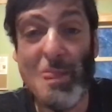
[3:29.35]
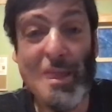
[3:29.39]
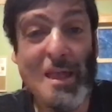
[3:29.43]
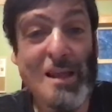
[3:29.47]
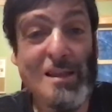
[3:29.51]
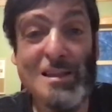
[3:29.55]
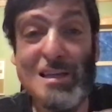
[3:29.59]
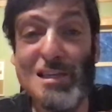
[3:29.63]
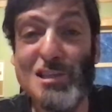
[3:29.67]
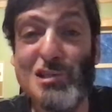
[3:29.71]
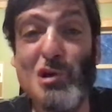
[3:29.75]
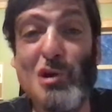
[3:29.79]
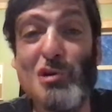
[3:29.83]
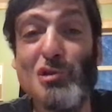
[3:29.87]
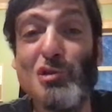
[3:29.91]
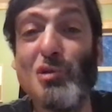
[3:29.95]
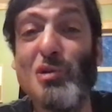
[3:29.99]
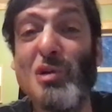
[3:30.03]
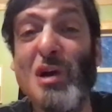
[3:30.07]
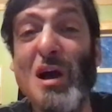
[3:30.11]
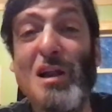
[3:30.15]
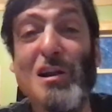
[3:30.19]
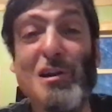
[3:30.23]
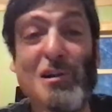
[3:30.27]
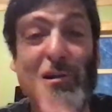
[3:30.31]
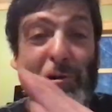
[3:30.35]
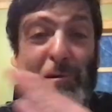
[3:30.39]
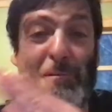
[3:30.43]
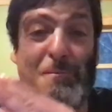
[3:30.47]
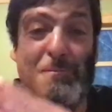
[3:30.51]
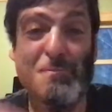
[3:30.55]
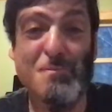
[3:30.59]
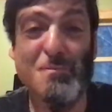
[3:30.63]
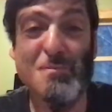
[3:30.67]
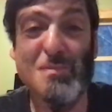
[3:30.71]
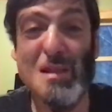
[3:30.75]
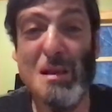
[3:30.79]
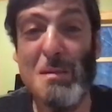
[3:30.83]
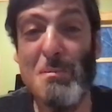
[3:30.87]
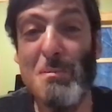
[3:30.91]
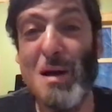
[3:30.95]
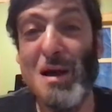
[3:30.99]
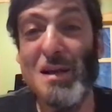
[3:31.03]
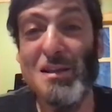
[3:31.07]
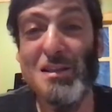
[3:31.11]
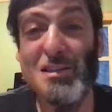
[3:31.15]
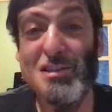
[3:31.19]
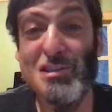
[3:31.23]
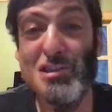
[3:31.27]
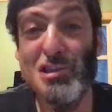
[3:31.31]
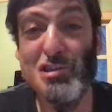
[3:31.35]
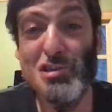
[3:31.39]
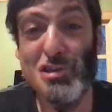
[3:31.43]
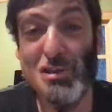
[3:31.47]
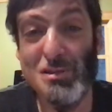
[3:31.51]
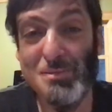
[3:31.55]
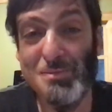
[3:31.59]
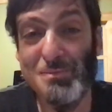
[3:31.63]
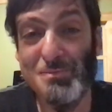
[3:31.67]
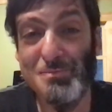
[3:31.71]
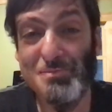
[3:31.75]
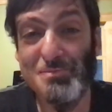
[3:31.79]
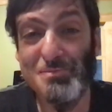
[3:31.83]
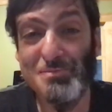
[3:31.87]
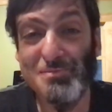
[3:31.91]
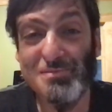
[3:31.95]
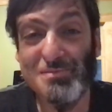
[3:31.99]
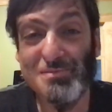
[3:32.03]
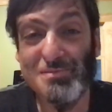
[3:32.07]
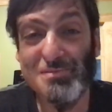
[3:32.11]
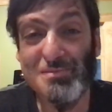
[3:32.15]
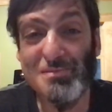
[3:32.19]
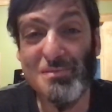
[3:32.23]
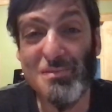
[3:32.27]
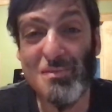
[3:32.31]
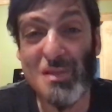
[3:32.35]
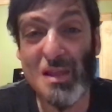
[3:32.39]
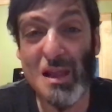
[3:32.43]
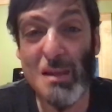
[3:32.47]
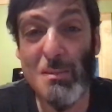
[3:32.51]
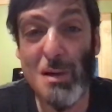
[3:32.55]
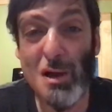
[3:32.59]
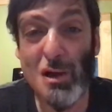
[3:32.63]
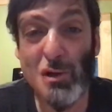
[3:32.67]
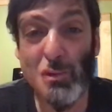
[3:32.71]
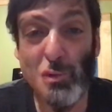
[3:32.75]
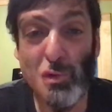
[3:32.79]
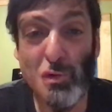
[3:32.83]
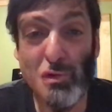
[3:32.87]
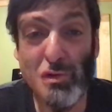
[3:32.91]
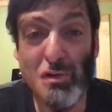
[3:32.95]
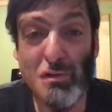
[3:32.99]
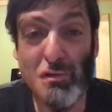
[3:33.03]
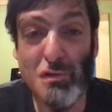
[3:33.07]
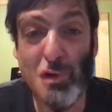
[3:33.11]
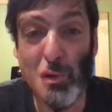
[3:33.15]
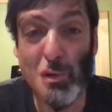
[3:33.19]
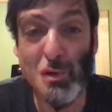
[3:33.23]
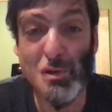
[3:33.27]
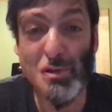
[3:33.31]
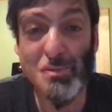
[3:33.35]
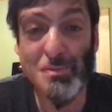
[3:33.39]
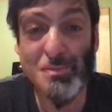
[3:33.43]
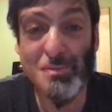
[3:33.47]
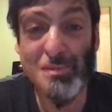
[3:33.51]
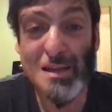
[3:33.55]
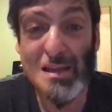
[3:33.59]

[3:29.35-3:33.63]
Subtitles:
And that's going to color my decision about moving forward.